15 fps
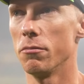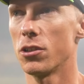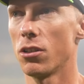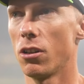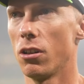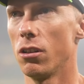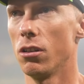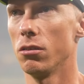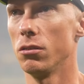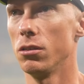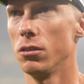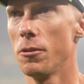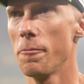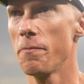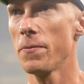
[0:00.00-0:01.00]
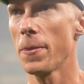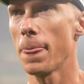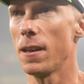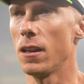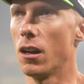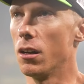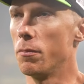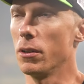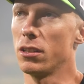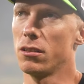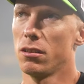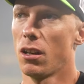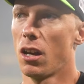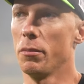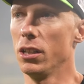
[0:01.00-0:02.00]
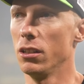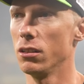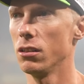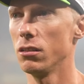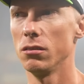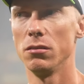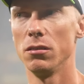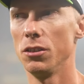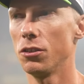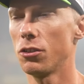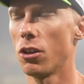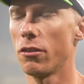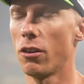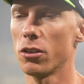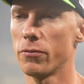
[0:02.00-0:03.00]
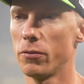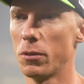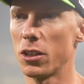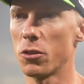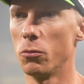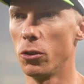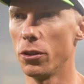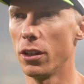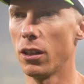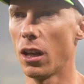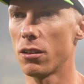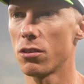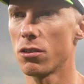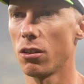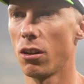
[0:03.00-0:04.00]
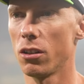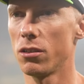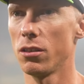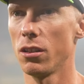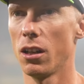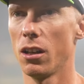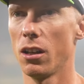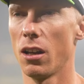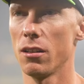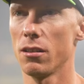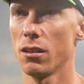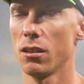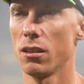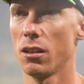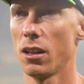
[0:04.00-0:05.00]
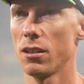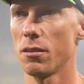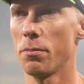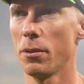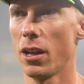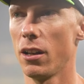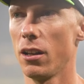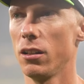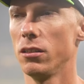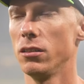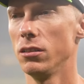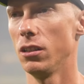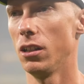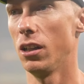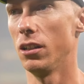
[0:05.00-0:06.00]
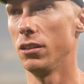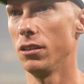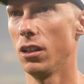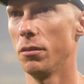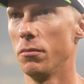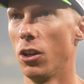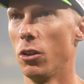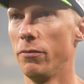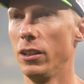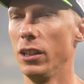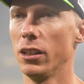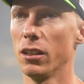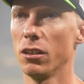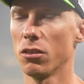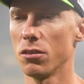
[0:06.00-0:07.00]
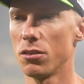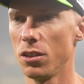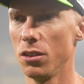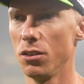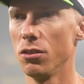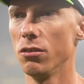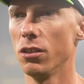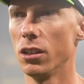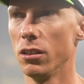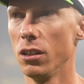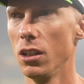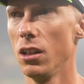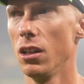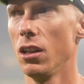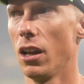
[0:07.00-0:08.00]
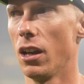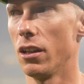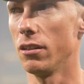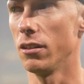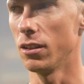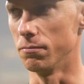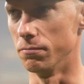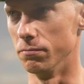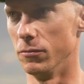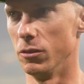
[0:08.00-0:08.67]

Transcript: So yeah, but I mean, you can't ask for much more than that start as a batter, and hopefully it can continue and